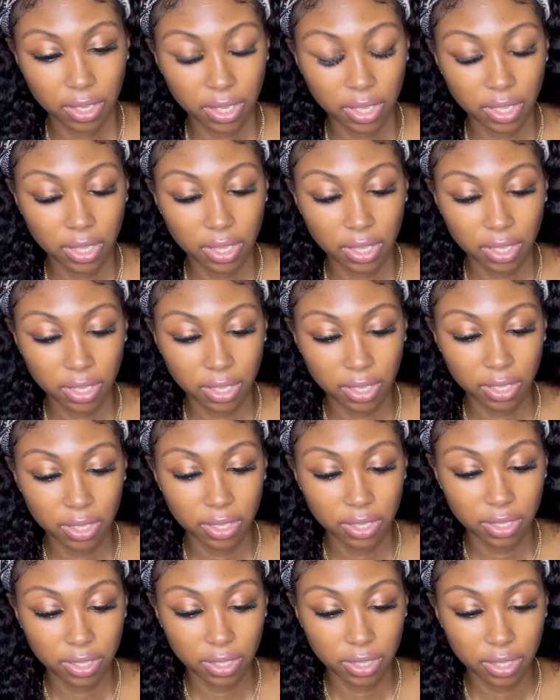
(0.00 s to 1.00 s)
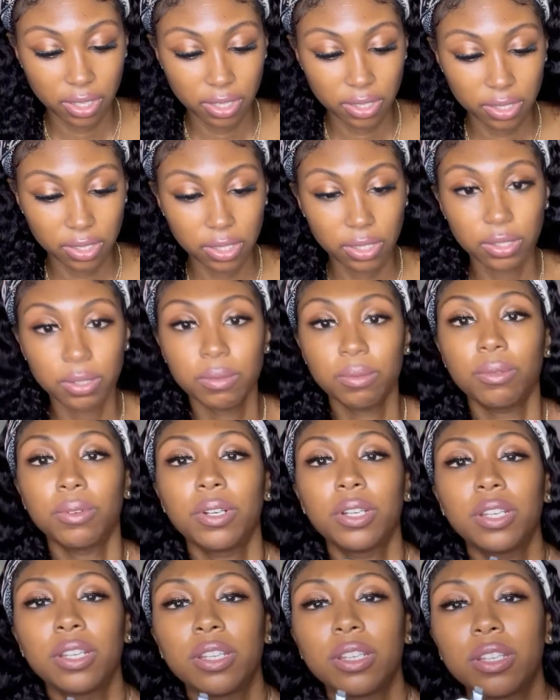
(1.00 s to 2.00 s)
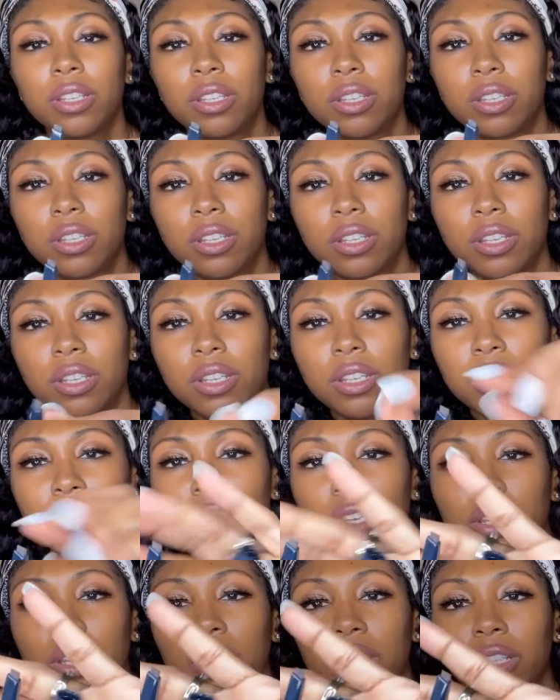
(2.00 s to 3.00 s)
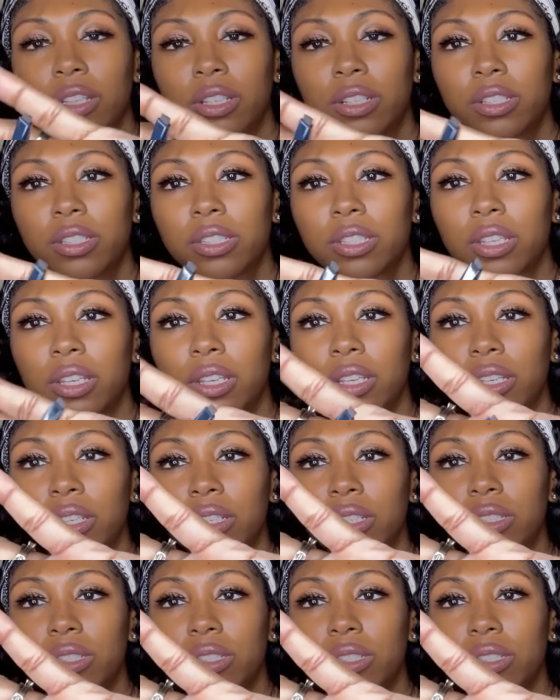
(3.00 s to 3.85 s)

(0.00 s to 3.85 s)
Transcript: And then this is what it looks like.